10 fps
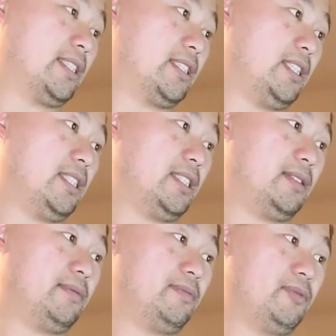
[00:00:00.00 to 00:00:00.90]
start.
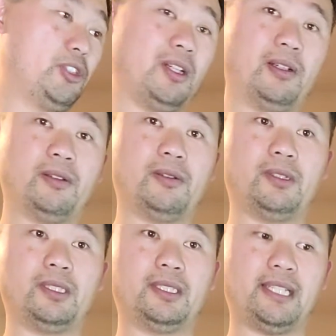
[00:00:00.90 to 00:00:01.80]
So
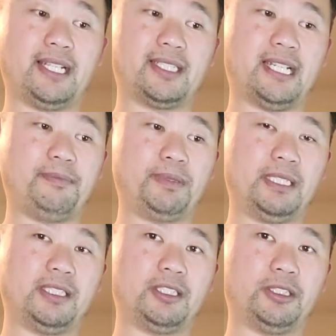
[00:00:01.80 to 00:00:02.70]
next step
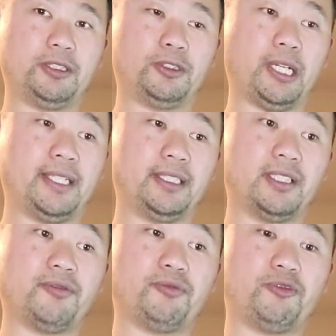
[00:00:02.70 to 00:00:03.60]
is to try use
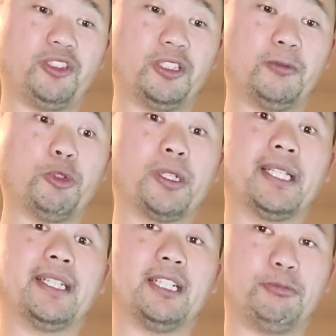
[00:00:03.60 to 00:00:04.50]
it for more than
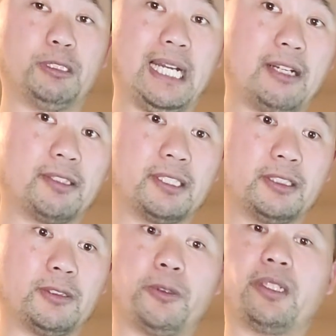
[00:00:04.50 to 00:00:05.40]
a couple
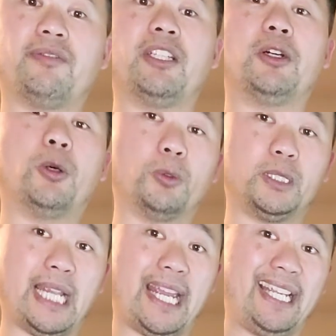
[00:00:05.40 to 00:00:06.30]
hours or even a whole
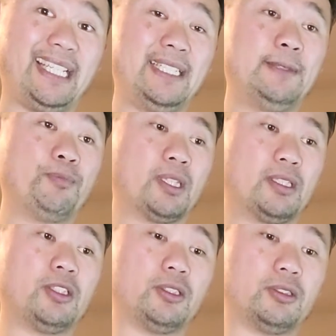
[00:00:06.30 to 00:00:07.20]
day
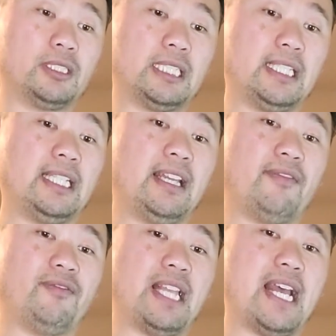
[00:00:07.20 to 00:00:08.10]
to see if
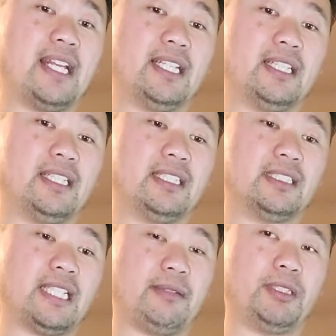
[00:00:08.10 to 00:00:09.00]
that
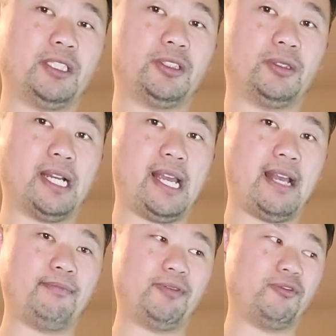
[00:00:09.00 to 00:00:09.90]
same issue I
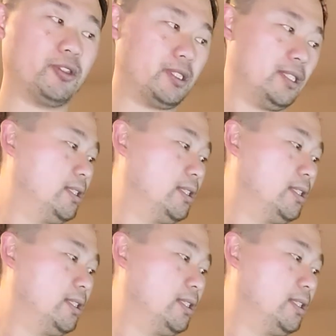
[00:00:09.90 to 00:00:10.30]
had before,